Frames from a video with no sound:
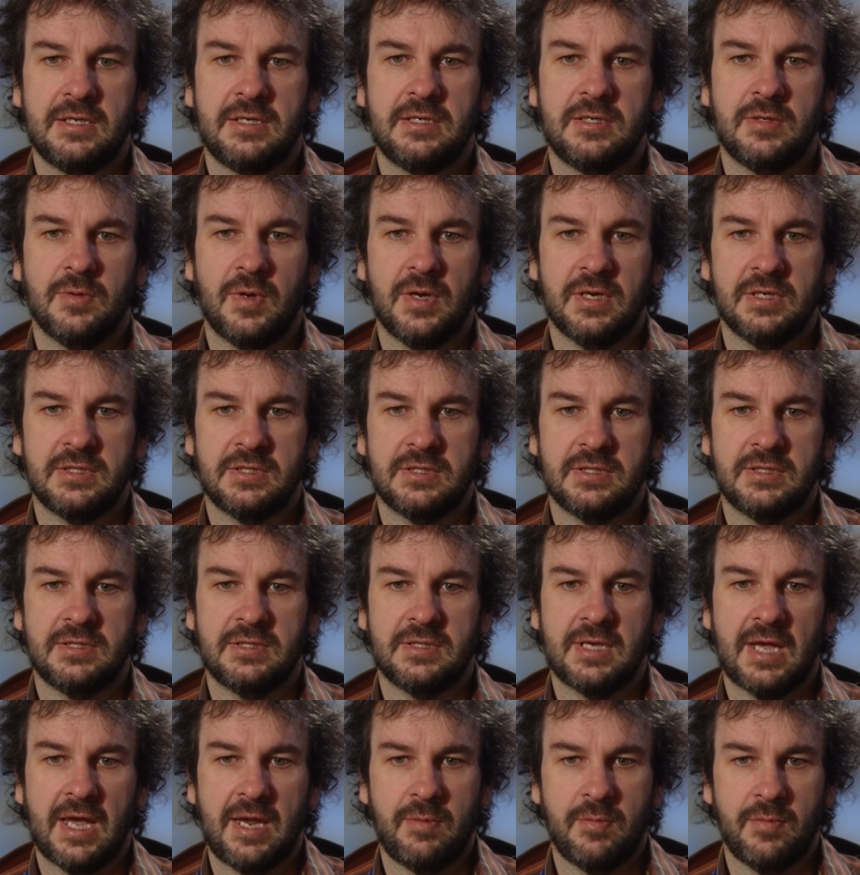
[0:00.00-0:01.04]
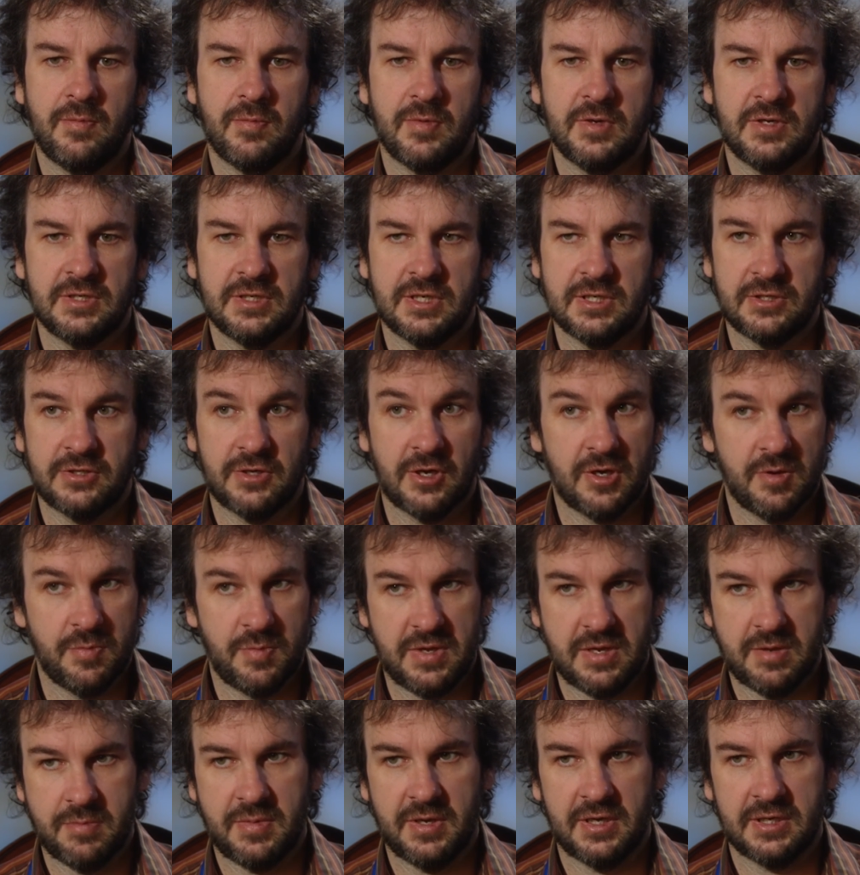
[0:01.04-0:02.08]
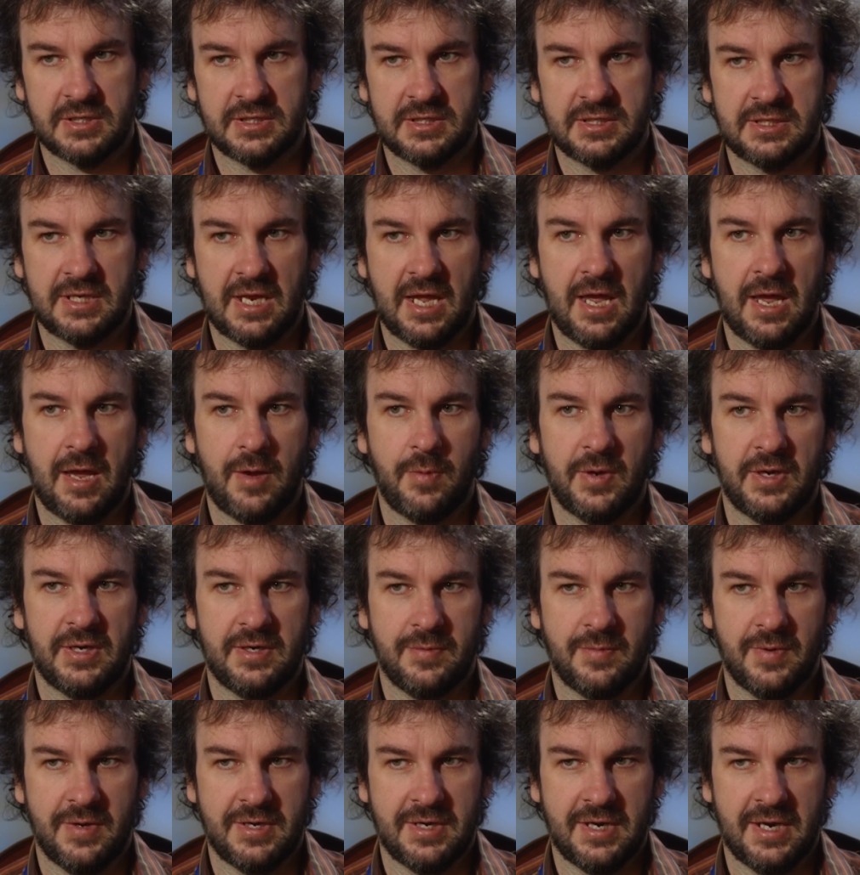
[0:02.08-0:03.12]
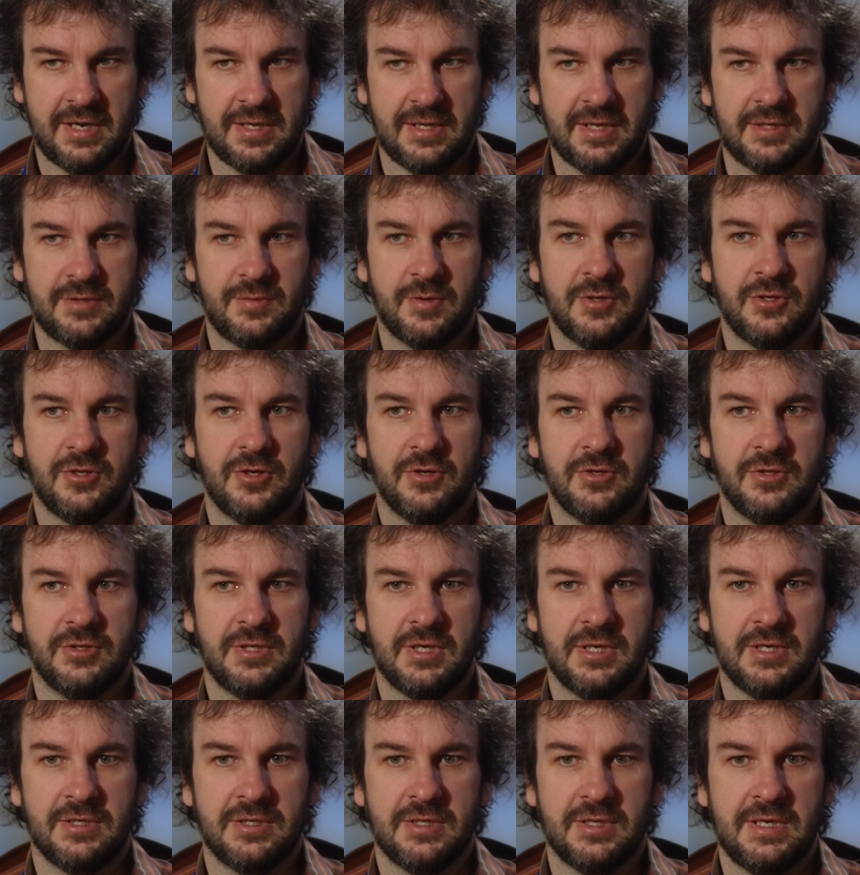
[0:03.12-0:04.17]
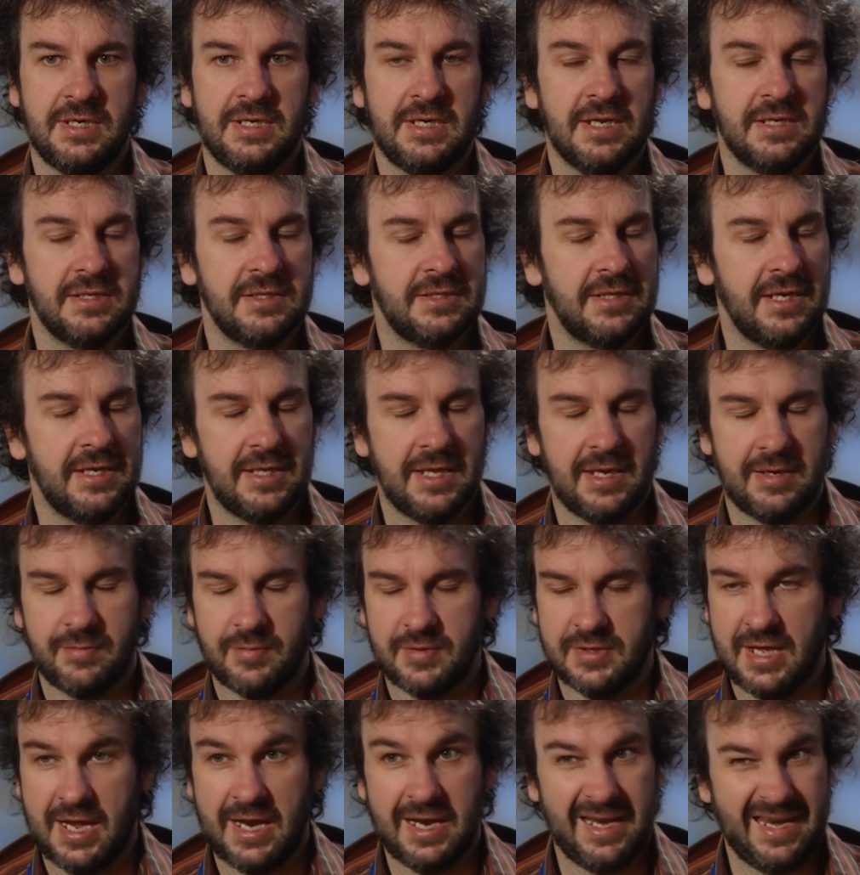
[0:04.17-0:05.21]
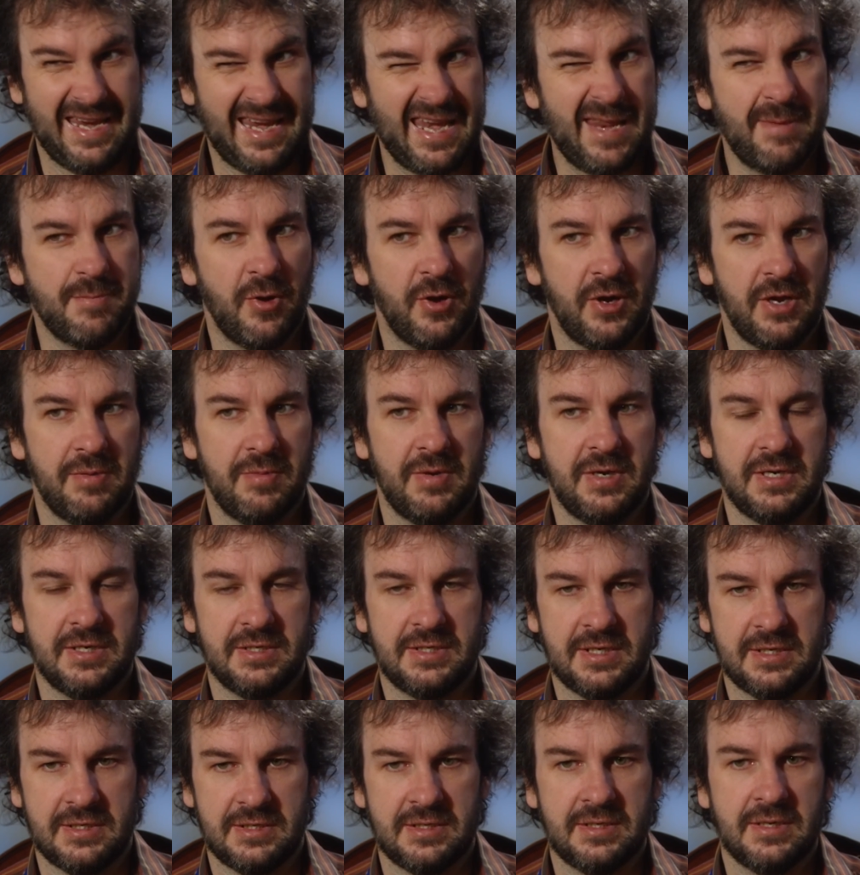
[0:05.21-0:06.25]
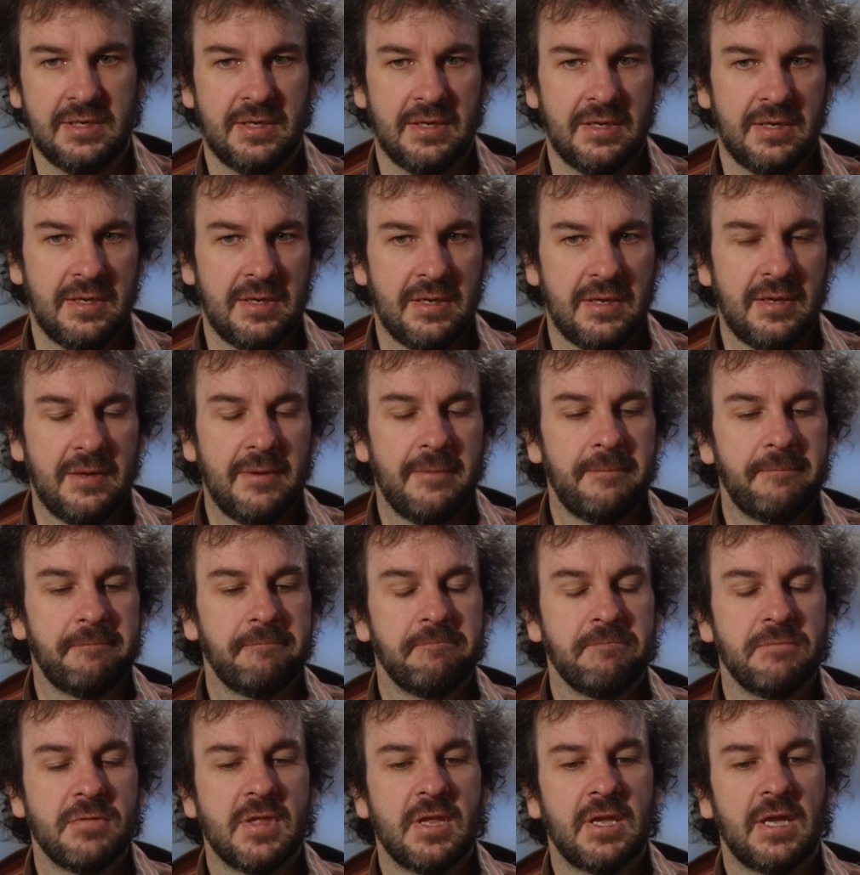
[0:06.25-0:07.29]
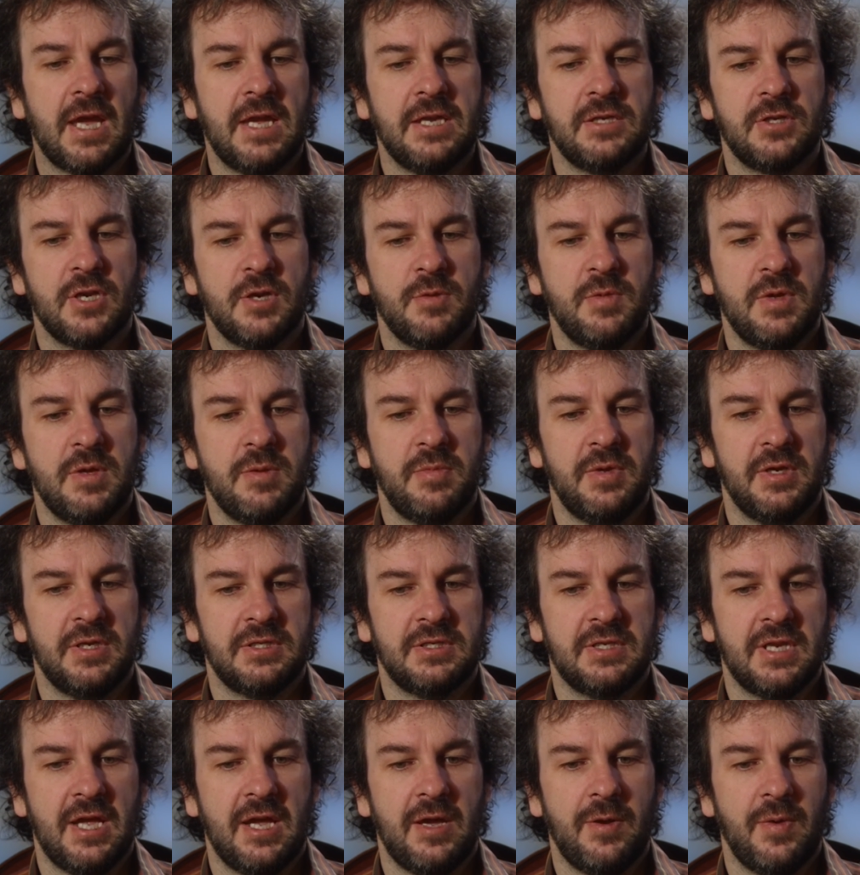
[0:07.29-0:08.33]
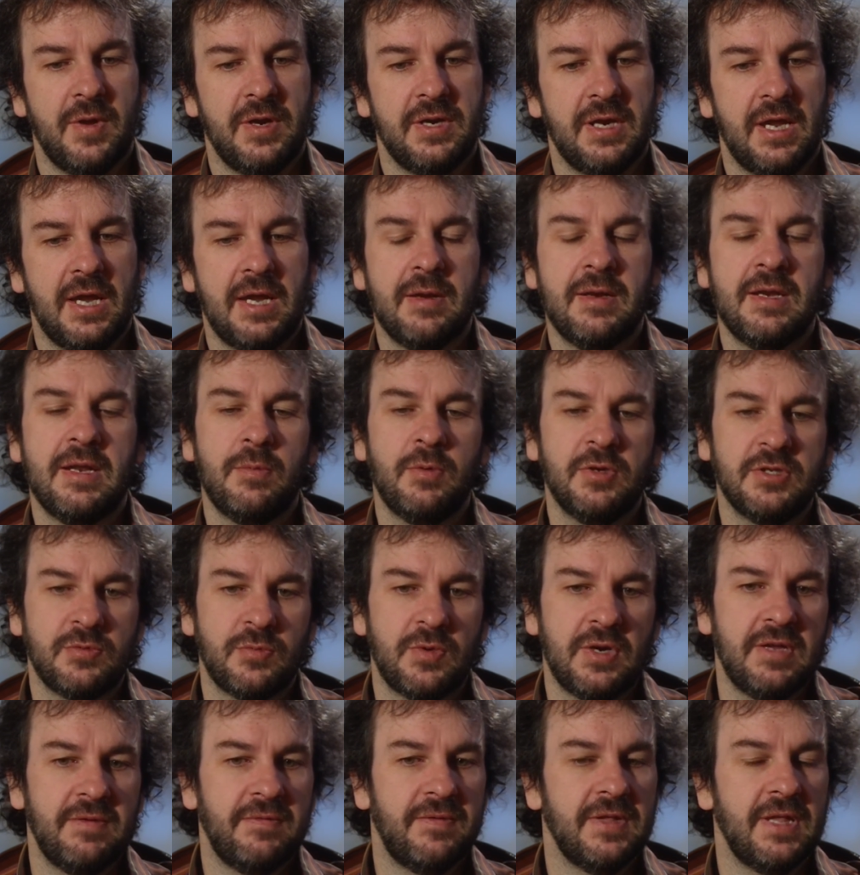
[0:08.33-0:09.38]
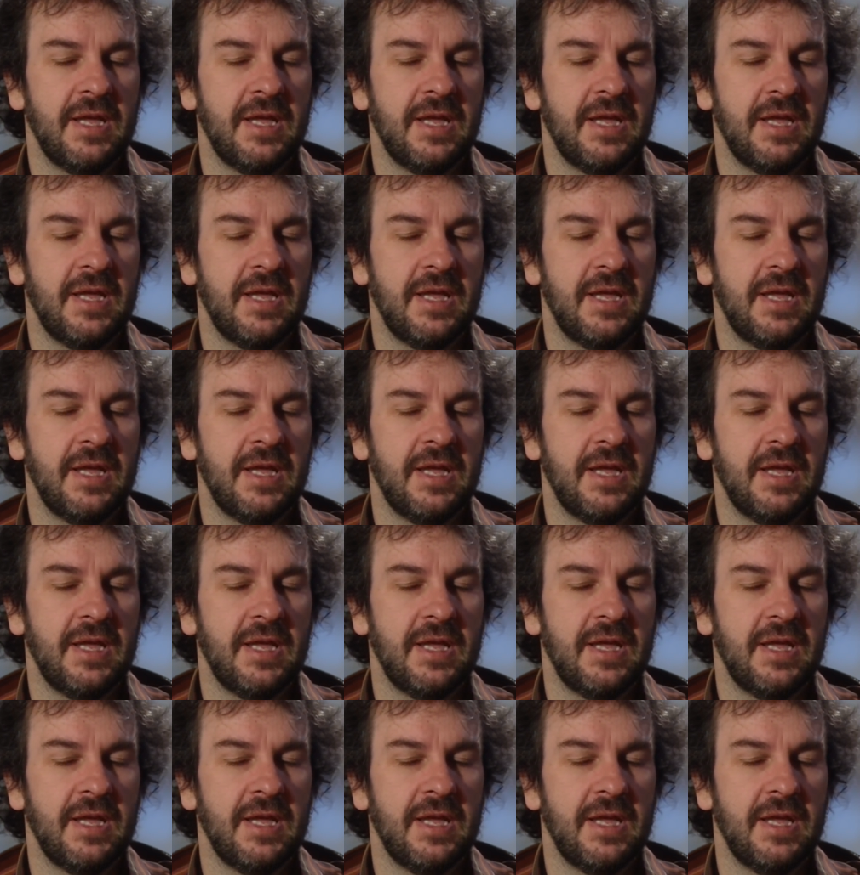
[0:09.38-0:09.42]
to us, Kate Winslet's going to be a big star one day. That's what John says. He doesn't say that with hardly anybody, but he says, Kate's going to be a big star one day. And that wasn't really for